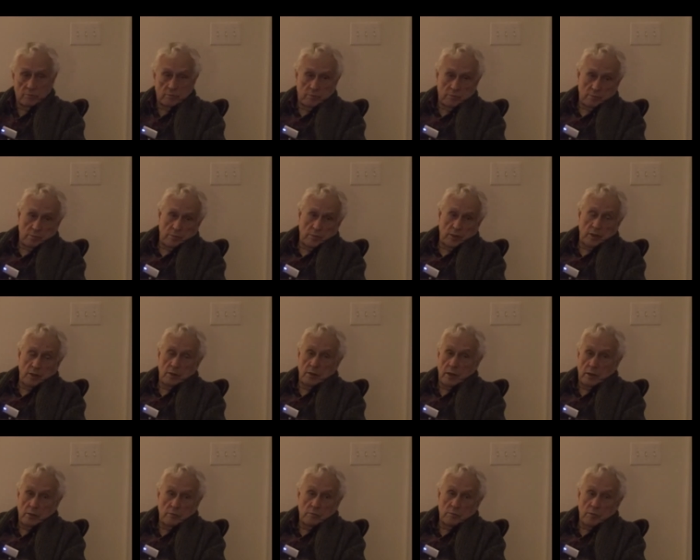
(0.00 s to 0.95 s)
Mm-hmm. You
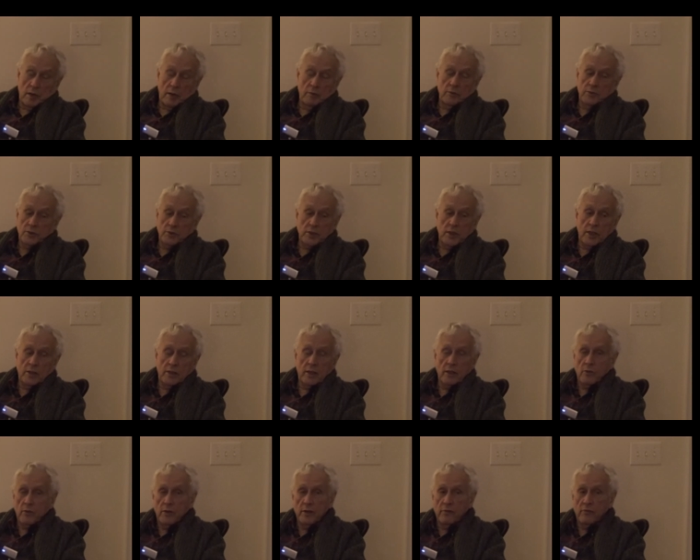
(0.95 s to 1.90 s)
know, I, I would say
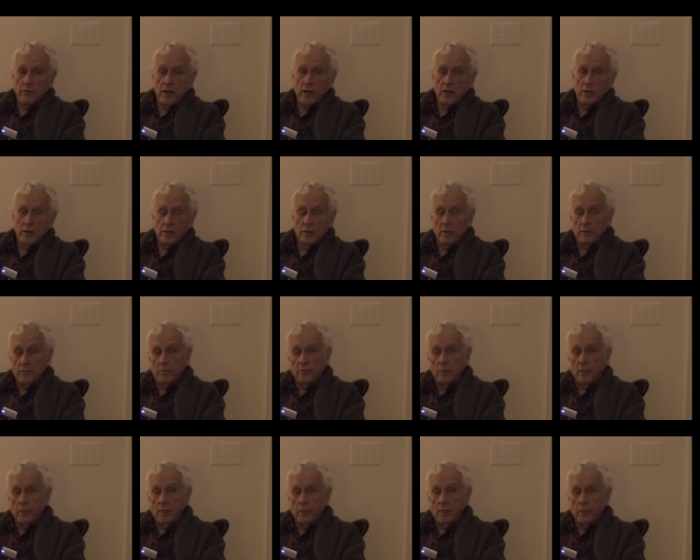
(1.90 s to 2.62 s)
that quite frankly.